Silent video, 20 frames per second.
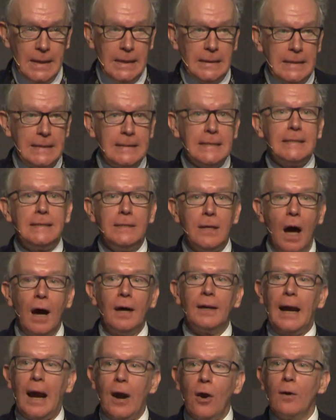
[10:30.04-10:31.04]
This is
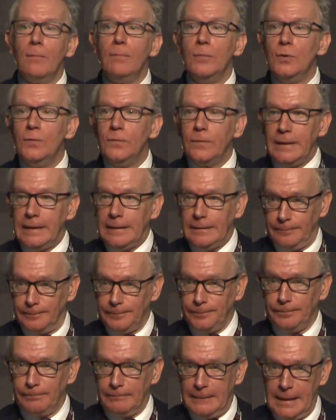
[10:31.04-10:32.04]
not our movie.
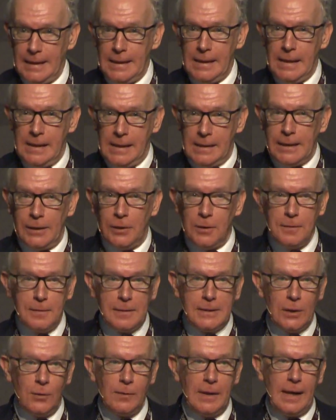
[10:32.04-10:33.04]

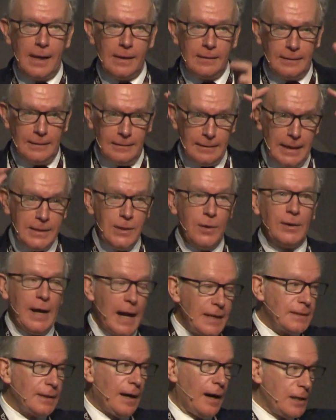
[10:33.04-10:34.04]
So a
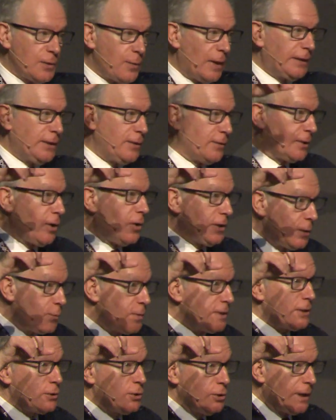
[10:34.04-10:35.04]
united Ireland, whether you thought it
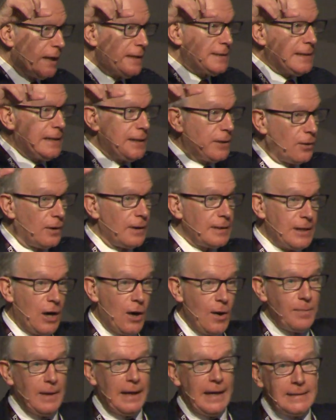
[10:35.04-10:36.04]
was a good idea or a
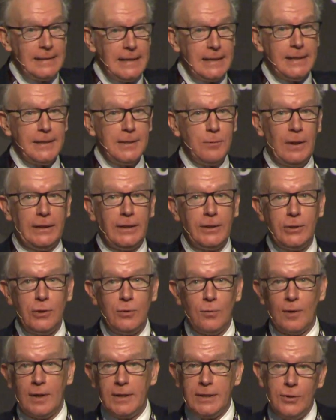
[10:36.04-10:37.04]
terrible idea, whether
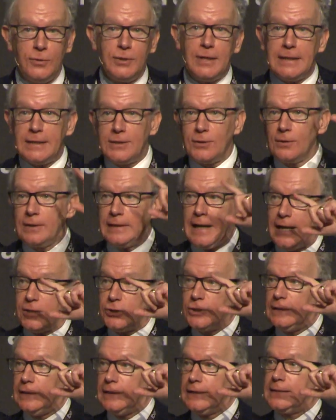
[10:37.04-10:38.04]
you were a unionist or a
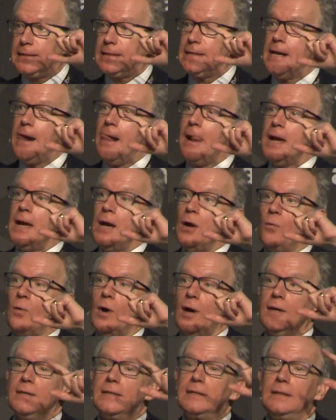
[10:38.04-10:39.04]
nationalist,
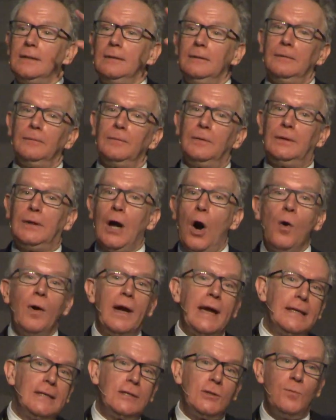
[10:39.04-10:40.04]
was
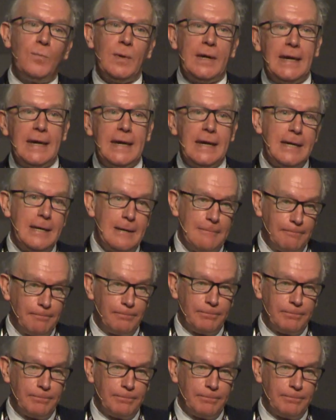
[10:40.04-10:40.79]
going to be